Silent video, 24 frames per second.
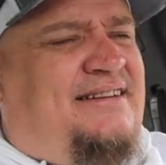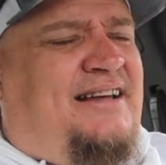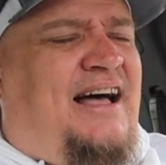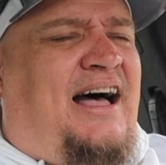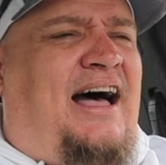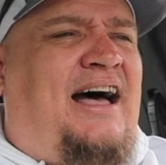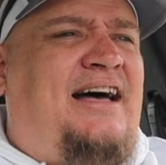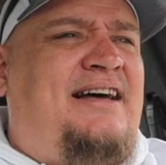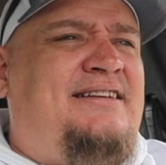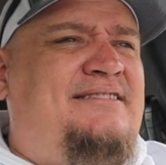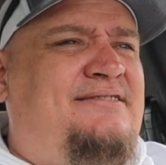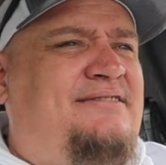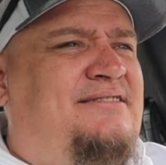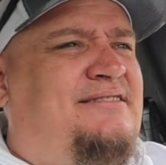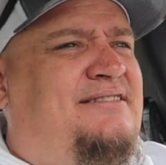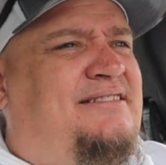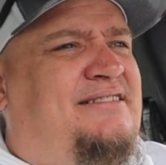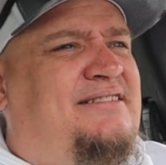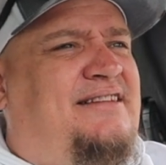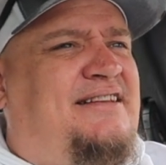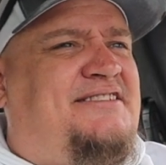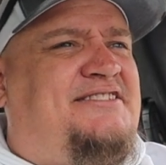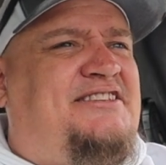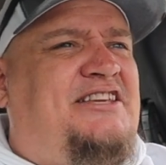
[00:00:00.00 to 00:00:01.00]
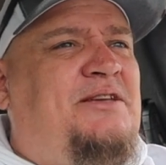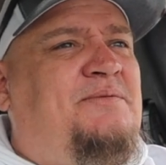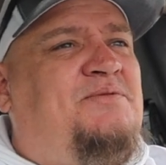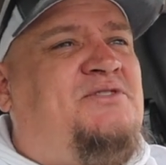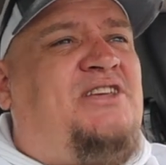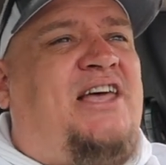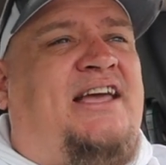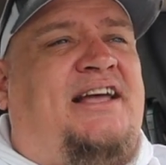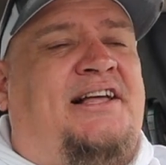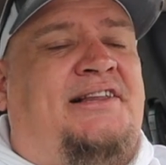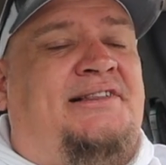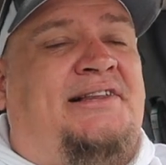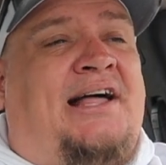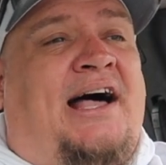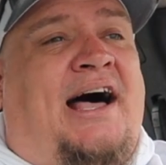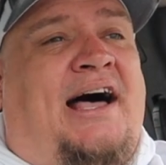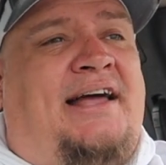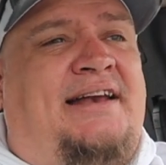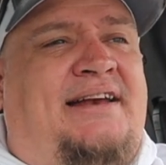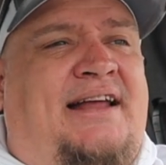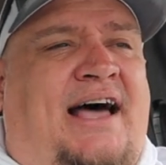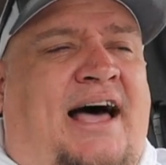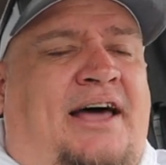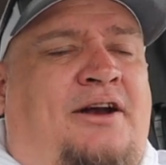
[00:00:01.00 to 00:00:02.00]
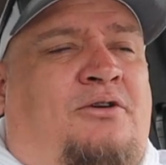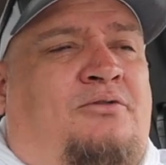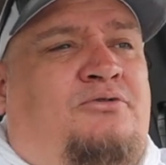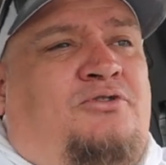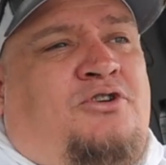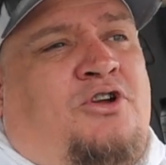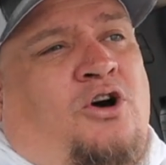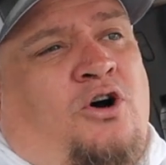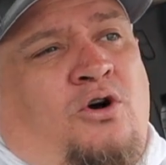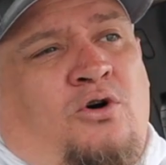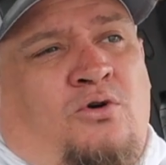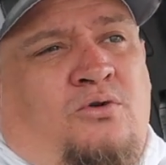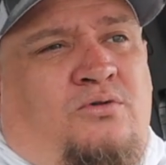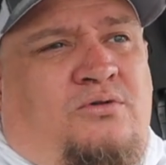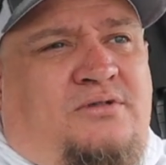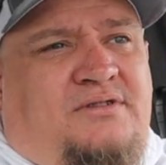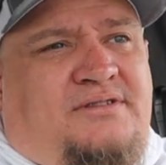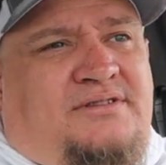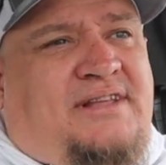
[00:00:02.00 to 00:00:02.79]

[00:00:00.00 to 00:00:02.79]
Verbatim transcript: I, it seems like a lot. I don't know.